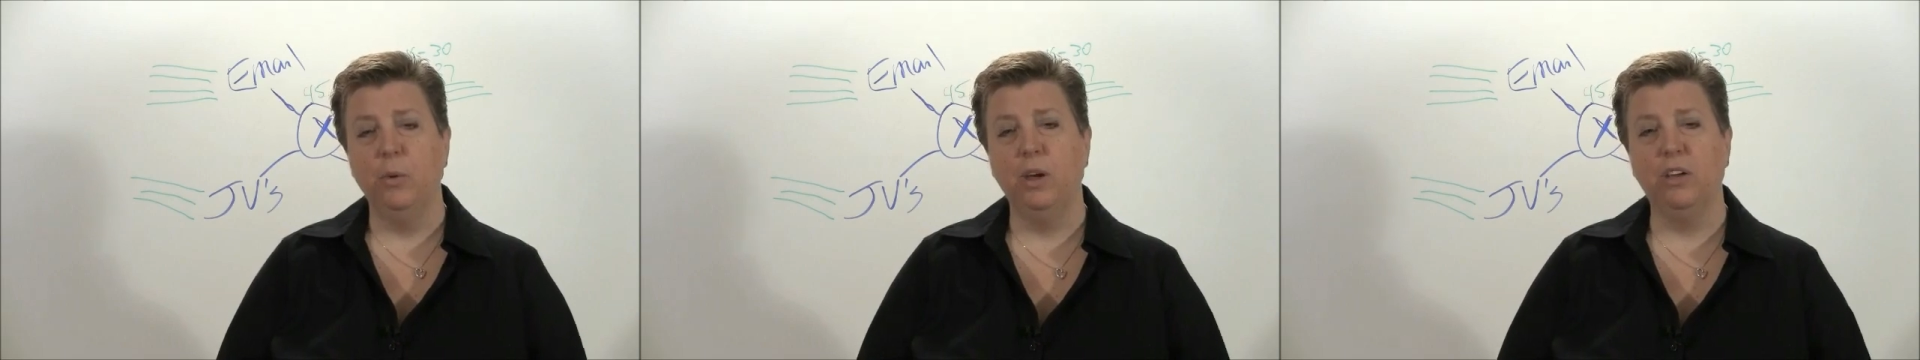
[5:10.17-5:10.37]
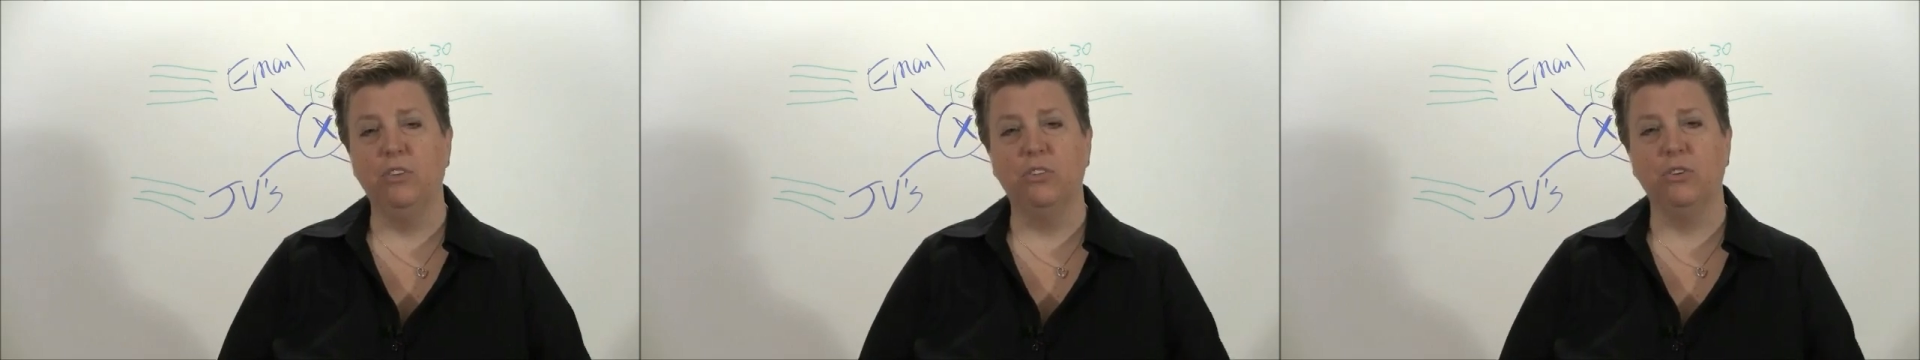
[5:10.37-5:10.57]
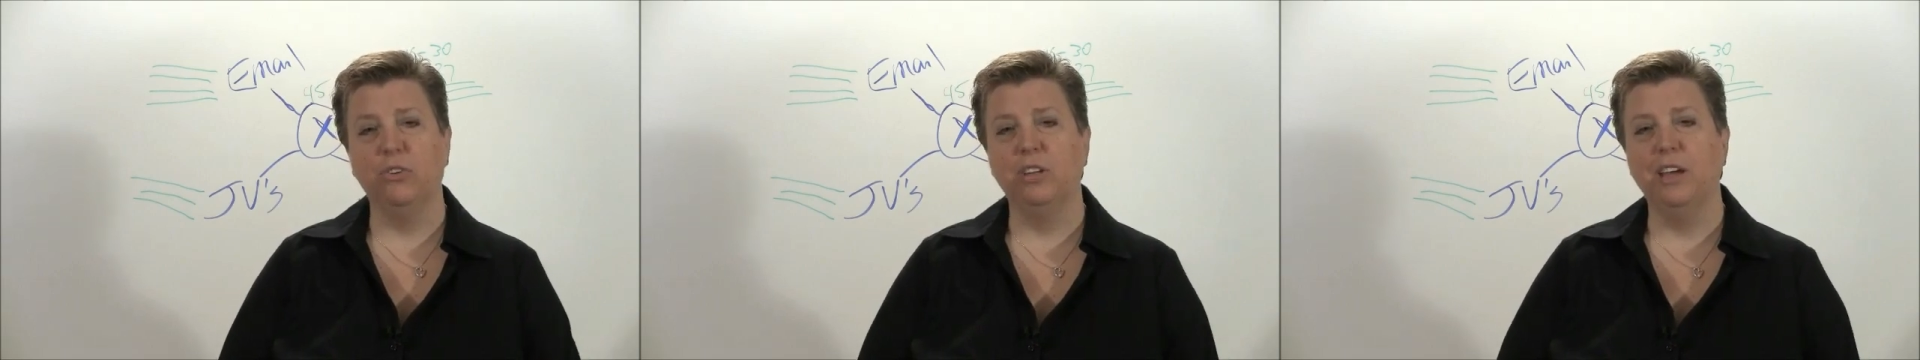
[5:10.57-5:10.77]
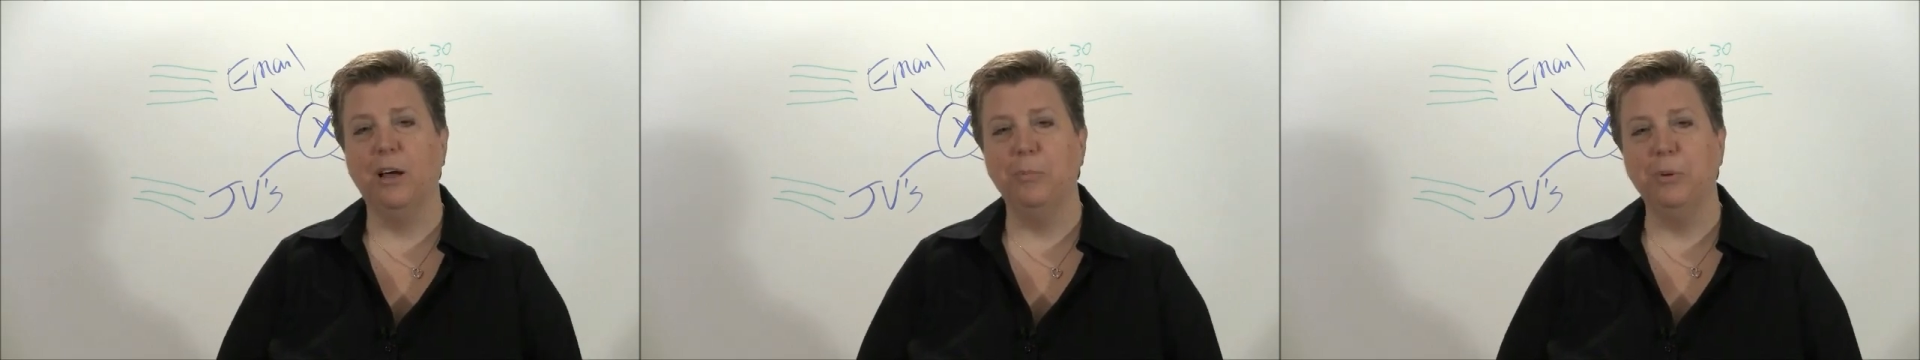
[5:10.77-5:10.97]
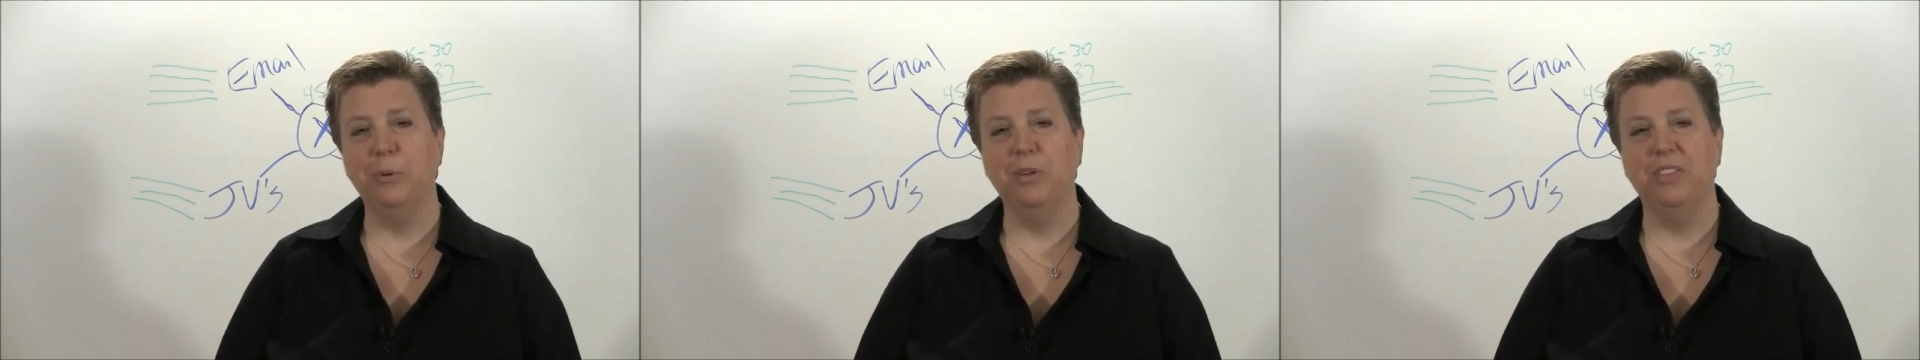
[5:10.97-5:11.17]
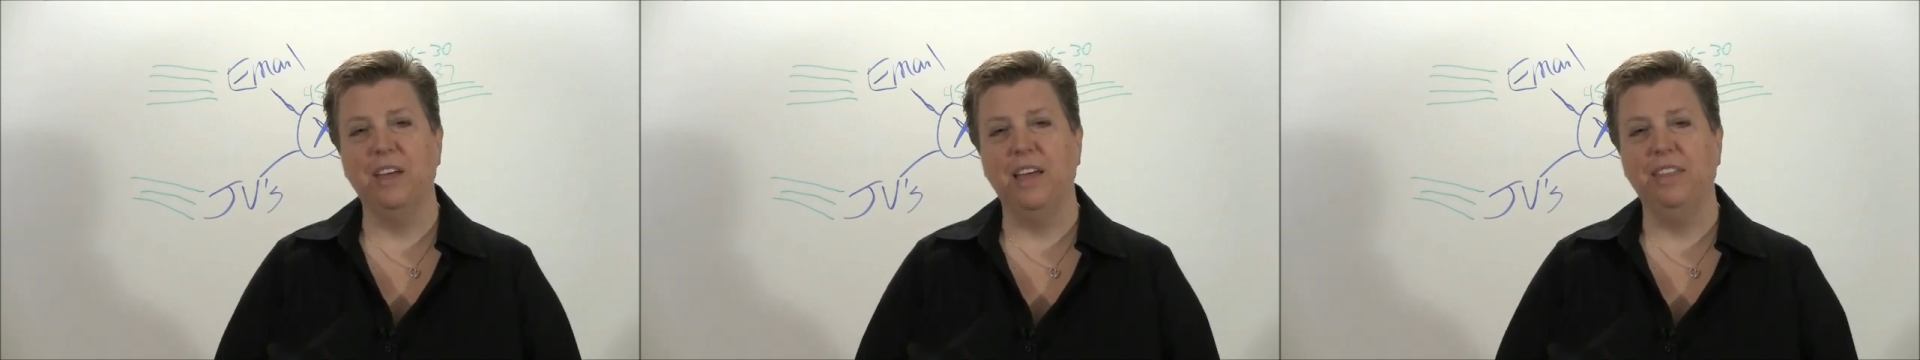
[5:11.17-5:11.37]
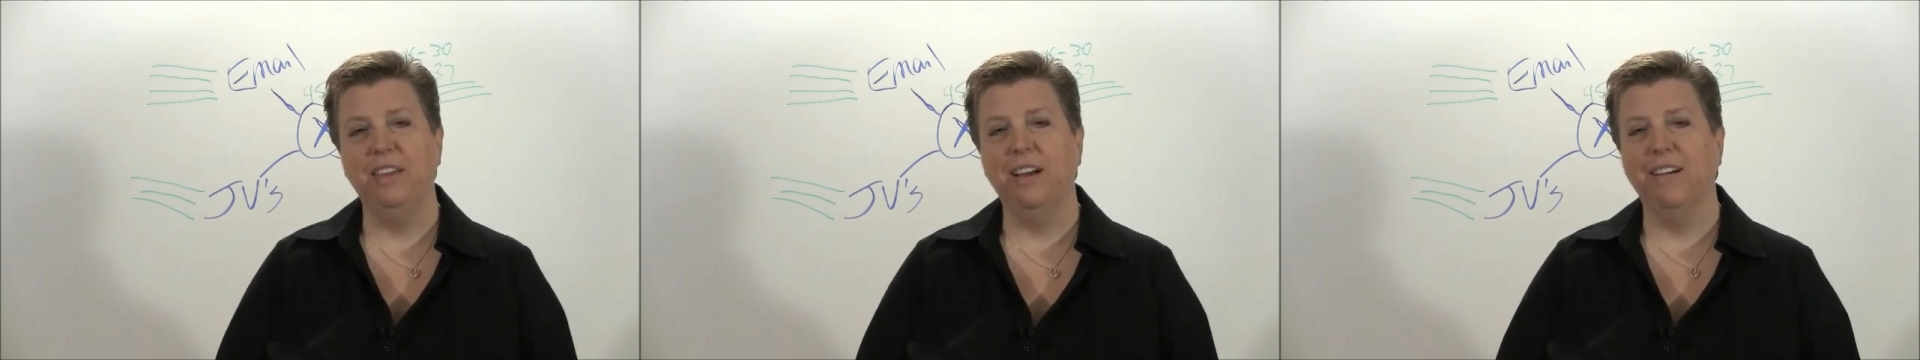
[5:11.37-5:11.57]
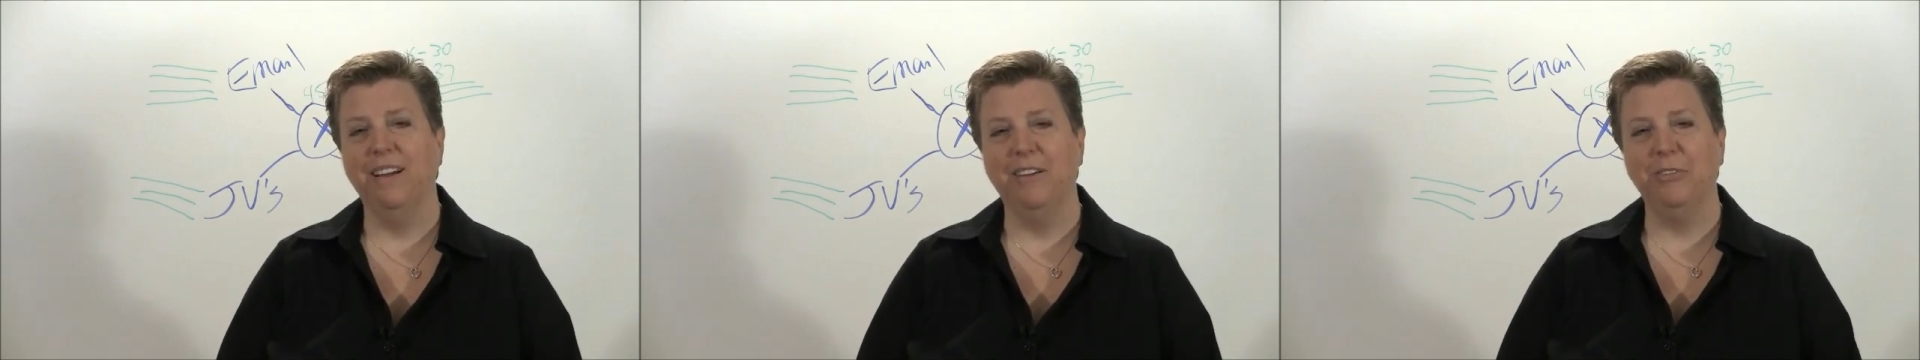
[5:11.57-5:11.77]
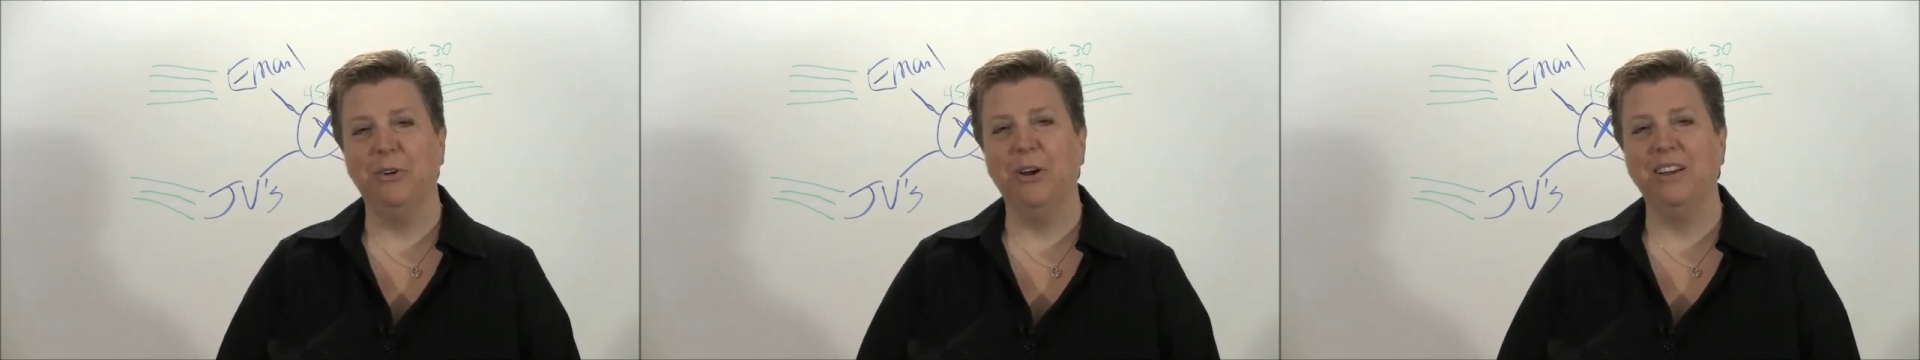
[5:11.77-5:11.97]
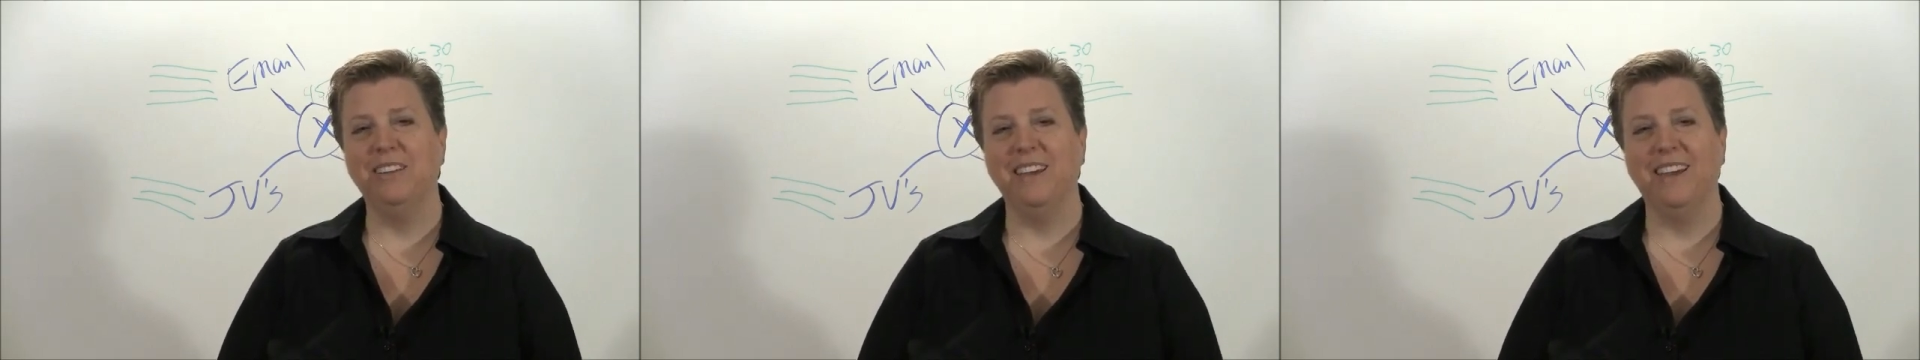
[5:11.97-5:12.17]
We can certainly help you with that there. Have a
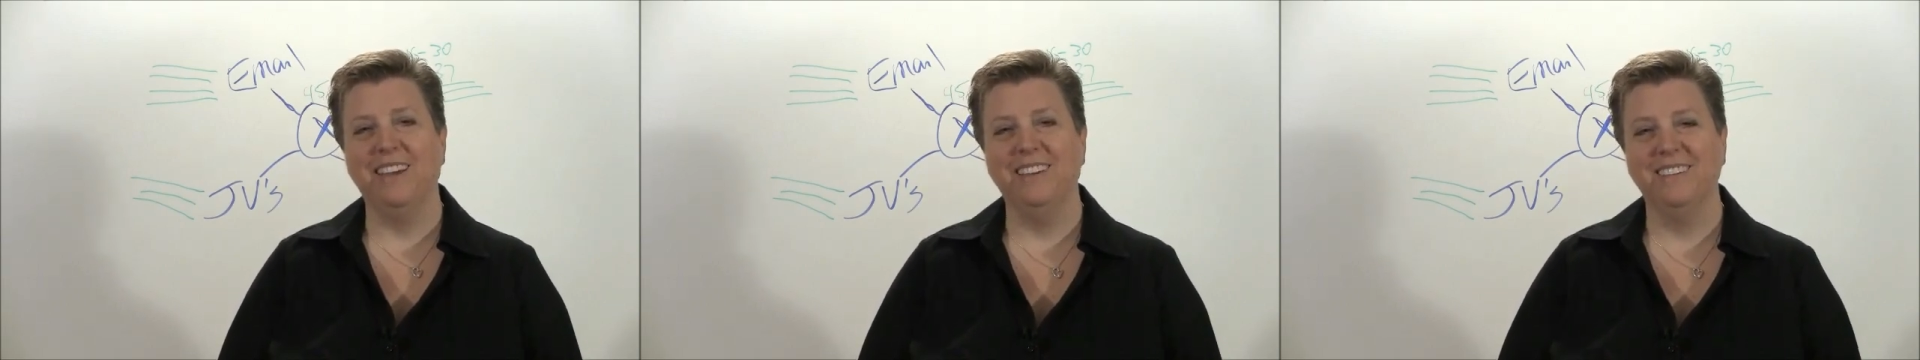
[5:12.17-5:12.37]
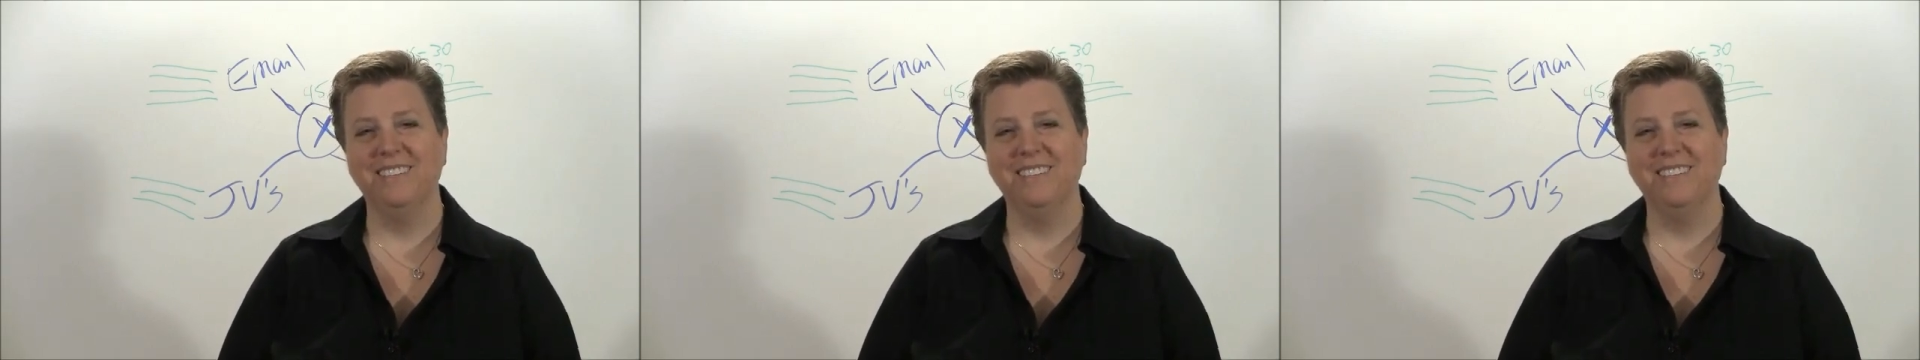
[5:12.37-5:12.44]
great day.